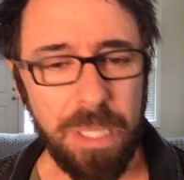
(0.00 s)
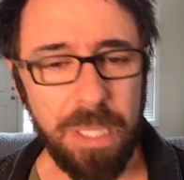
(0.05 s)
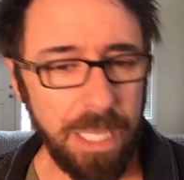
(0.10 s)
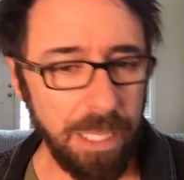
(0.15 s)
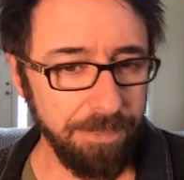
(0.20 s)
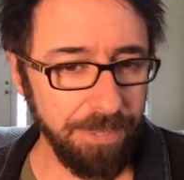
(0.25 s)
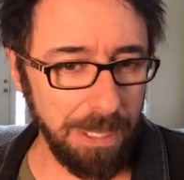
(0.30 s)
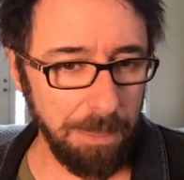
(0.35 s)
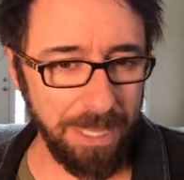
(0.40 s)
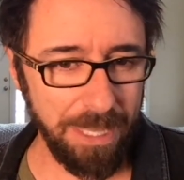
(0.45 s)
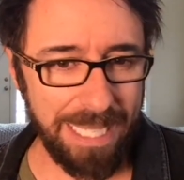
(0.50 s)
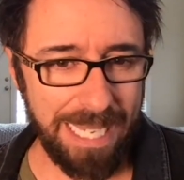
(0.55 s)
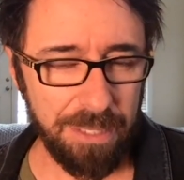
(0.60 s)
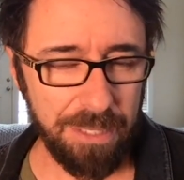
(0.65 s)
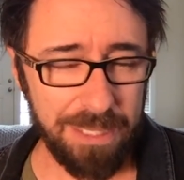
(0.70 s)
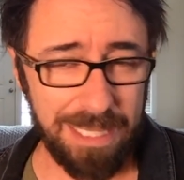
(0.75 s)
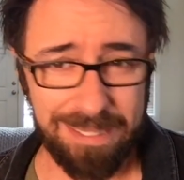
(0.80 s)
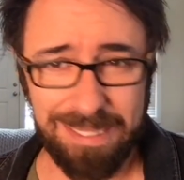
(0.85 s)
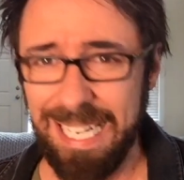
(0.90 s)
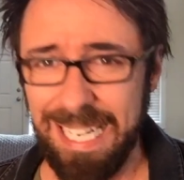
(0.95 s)
If anybody else
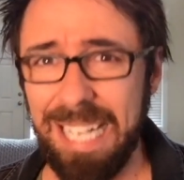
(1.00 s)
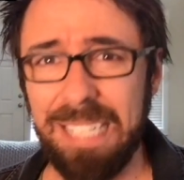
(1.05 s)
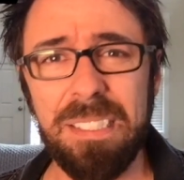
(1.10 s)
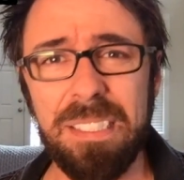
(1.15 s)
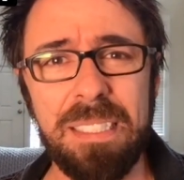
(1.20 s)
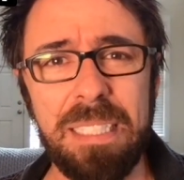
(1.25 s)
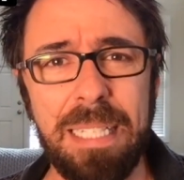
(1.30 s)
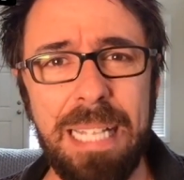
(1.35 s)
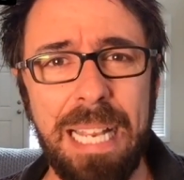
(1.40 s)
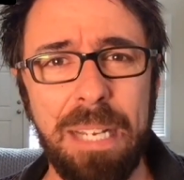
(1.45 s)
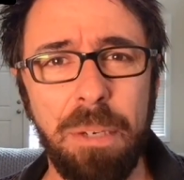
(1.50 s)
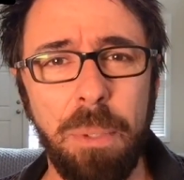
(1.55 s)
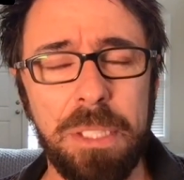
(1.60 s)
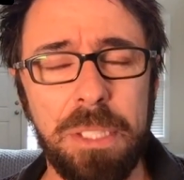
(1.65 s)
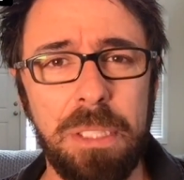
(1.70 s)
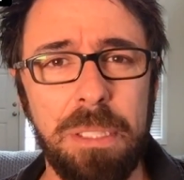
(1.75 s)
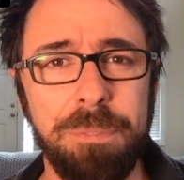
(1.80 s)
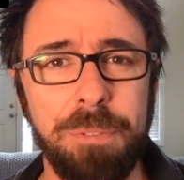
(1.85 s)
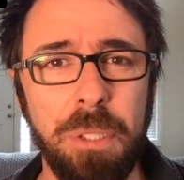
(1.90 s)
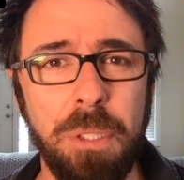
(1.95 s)
has an answer to that
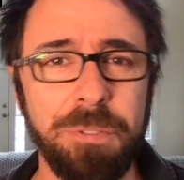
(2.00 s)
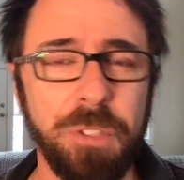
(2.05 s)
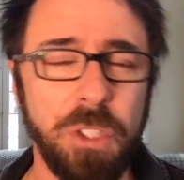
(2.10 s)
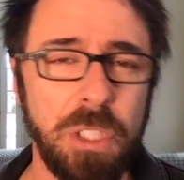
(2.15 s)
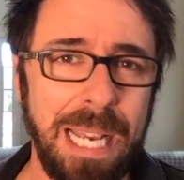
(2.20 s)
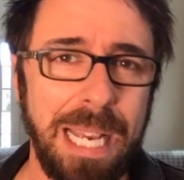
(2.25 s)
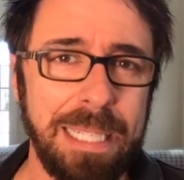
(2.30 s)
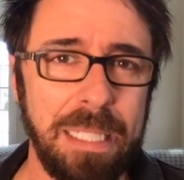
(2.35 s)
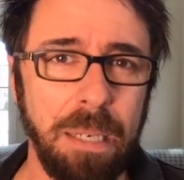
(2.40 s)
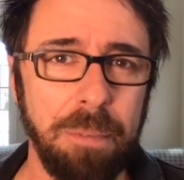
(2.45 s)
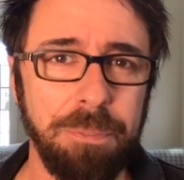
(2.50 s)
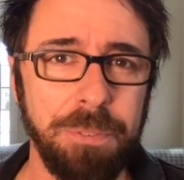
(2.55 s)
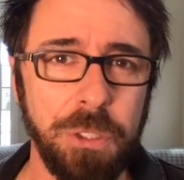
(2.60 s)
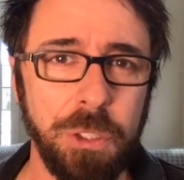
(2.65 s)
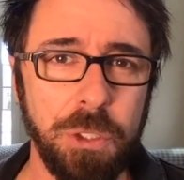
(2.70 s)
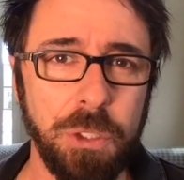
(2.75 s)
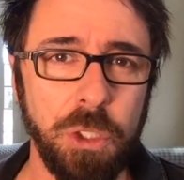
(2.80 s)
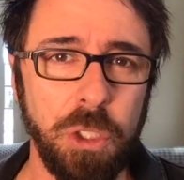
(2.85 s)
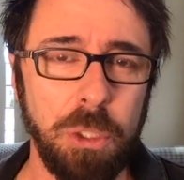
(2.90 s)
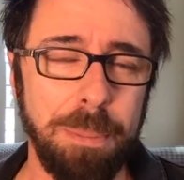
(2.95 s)
question, if you've signed up for
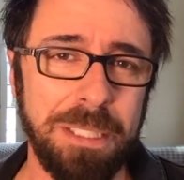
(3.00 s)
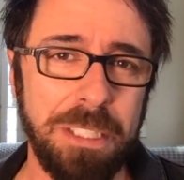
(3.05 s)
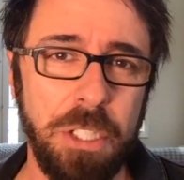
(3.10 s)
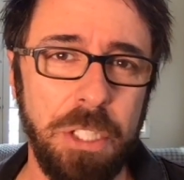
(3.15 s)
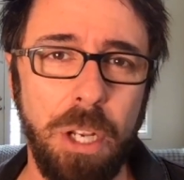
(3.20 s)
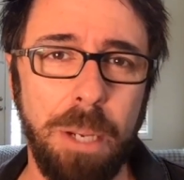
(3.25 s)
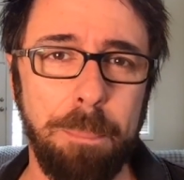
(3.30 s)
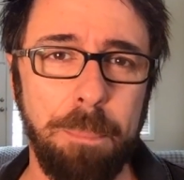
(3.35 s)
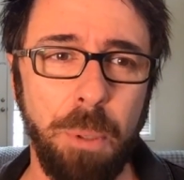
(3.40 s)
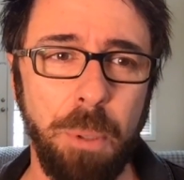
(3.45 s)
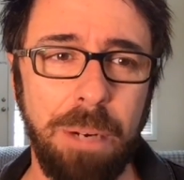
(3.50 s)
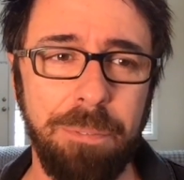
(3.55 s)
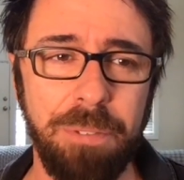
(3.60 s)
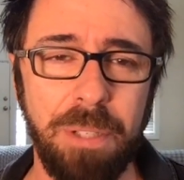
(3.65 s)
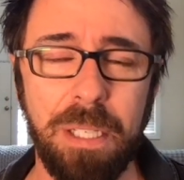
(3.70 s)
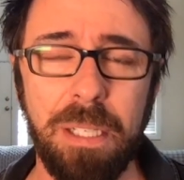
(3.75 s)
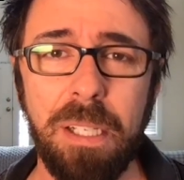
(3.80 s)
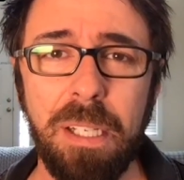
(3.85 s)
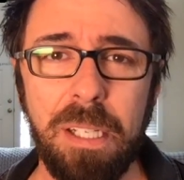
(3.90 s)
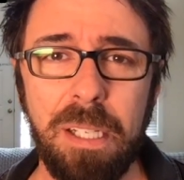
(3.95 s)
YouTube as a
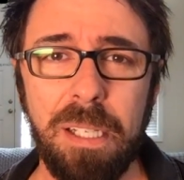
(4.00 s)
nonprofit,